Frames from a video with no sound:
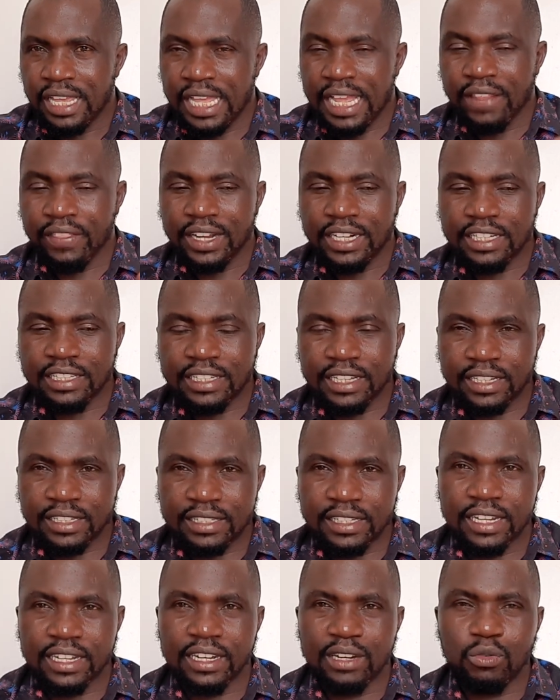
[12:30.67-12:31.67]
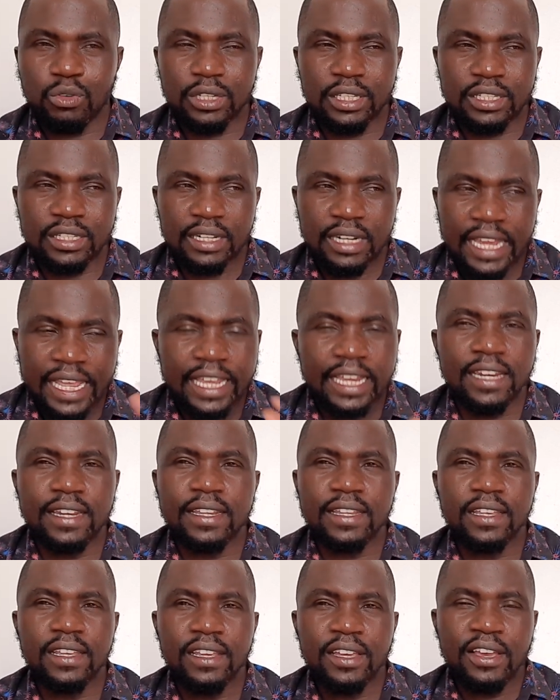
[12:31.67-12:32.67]
And that is exactly what is
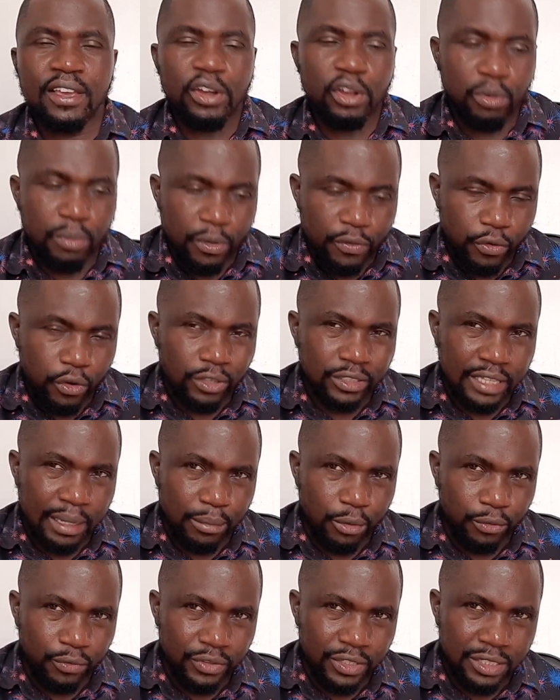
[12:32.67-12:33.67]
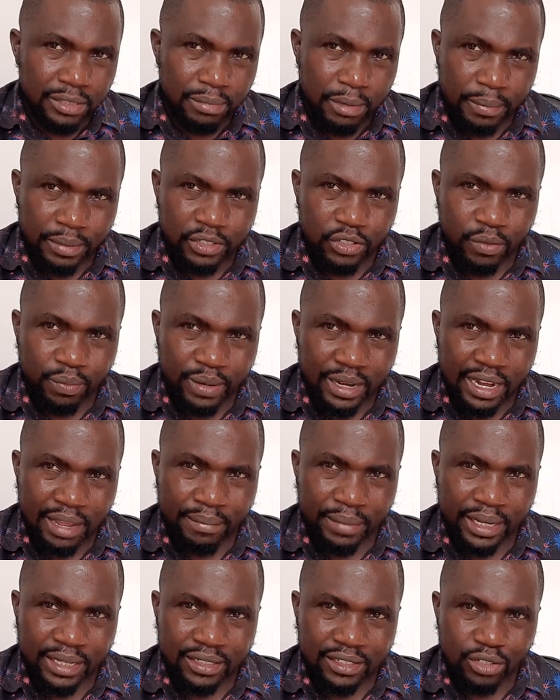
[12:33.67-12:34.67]
likely to befall some of these members of
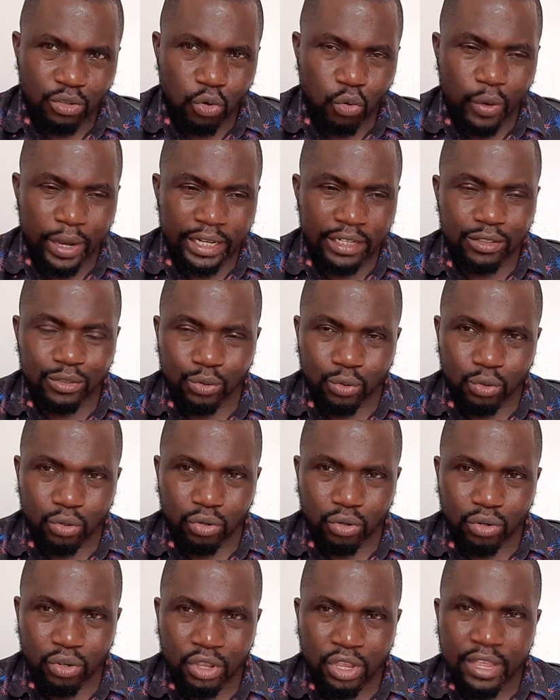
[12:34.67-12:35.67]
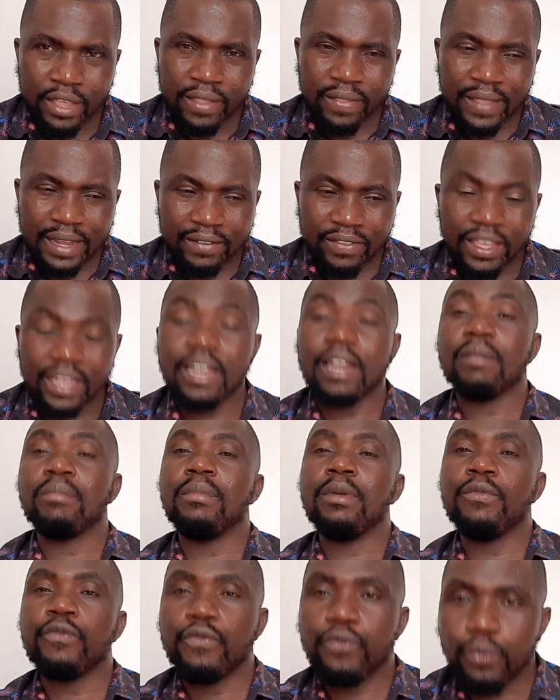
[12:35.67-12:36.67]
parliament who went to Ruto, that they can
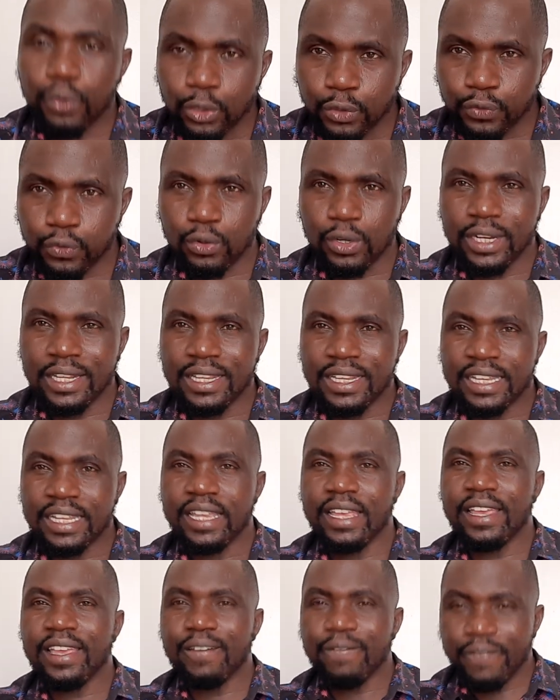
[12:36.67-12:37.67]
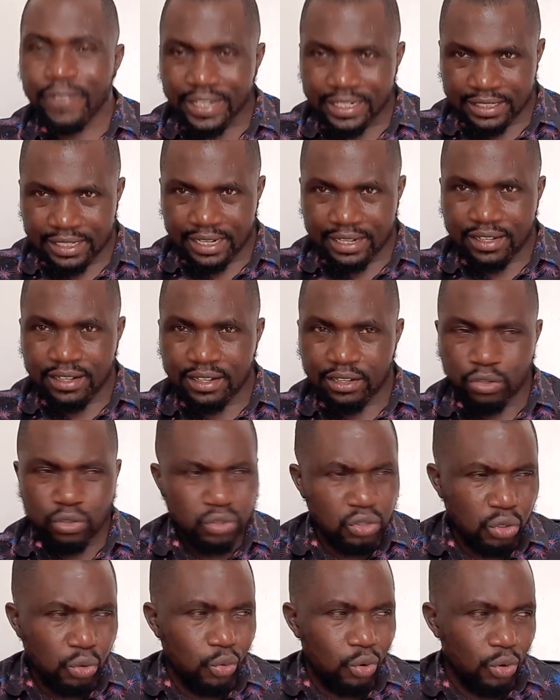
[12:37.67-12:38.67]
be forcefully evicted. You
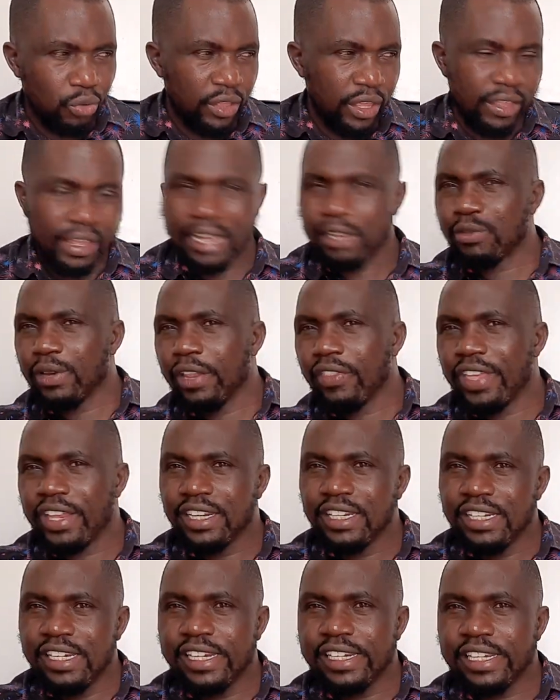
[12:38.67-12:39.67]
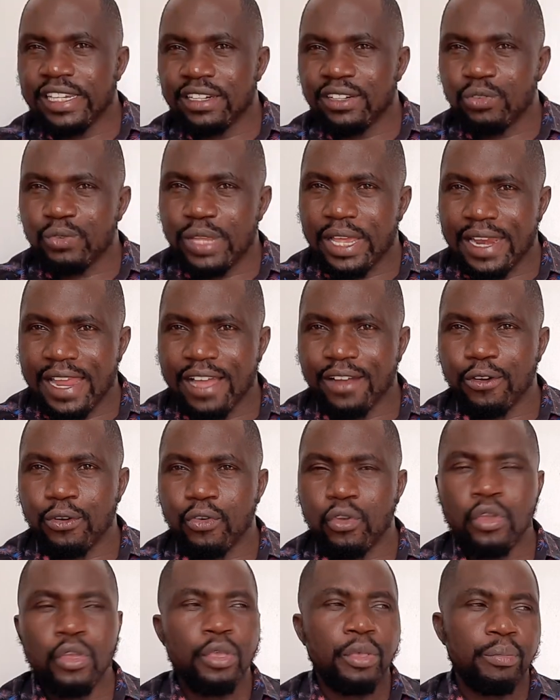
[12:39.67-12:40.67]
saw, they, actually they did it to Jalango,
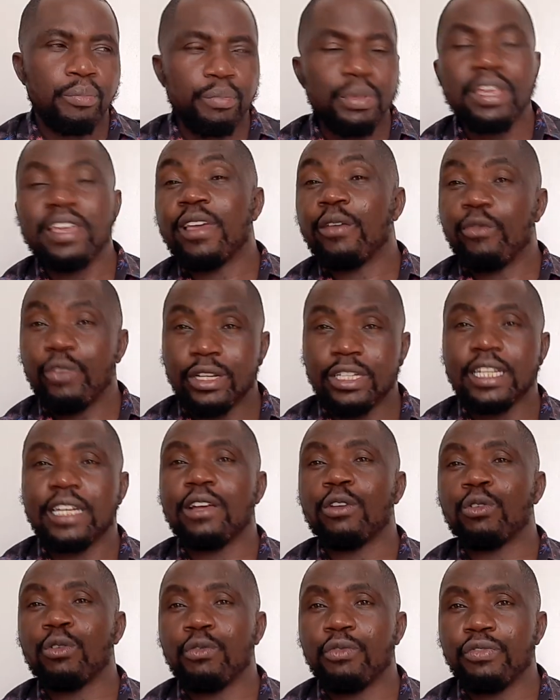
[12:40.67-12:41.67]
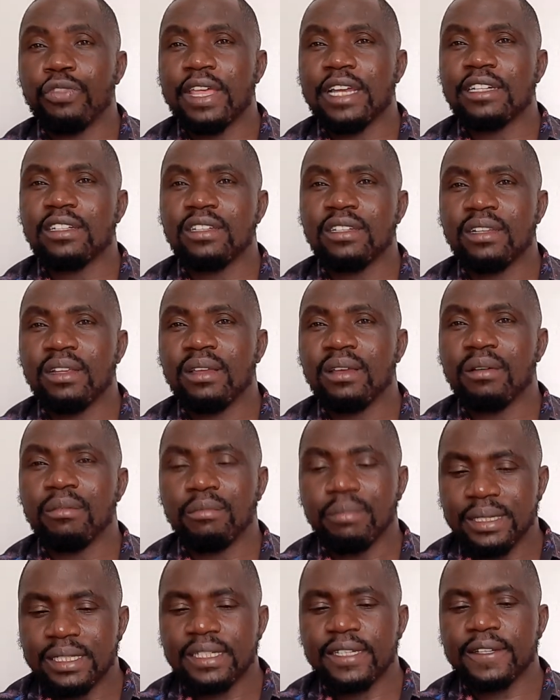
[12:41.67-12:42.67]
being evicted out of that
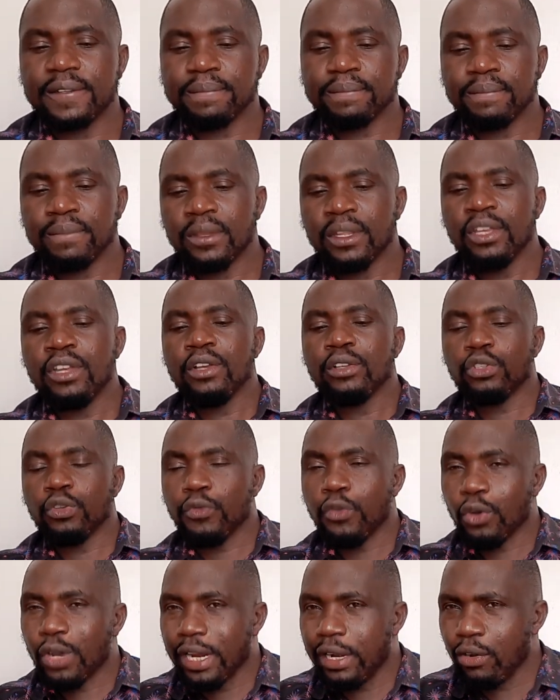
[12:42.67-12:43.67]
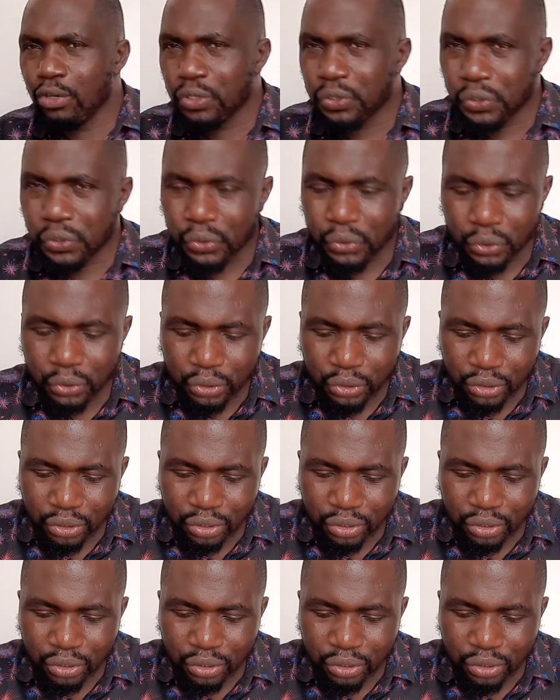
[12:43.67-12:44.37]
meeting. So for Kalonzo,